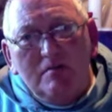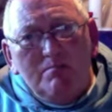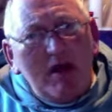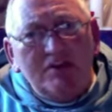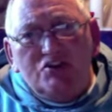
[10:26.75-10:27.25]

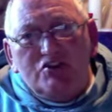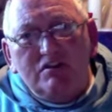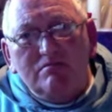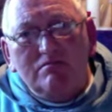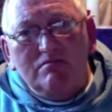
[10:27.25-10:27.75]
Banish
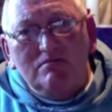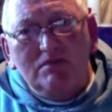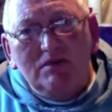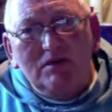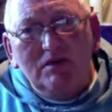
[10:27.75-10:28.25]
him
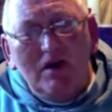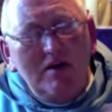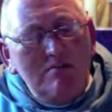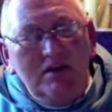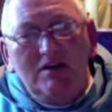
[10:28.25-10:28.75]

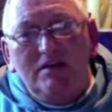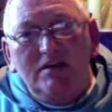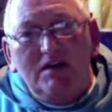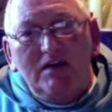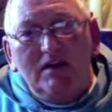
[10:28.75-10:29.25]

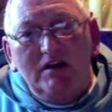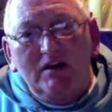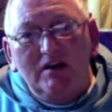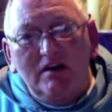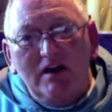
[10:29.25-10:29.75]
immediately
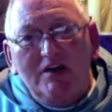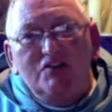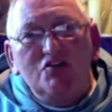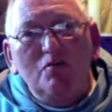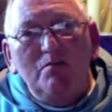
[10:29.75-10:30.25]

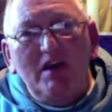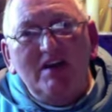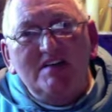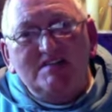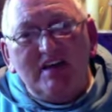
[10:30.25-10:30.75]
and don't
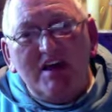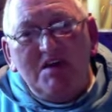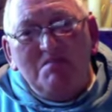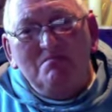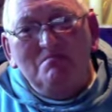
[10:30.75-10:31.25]
play his game.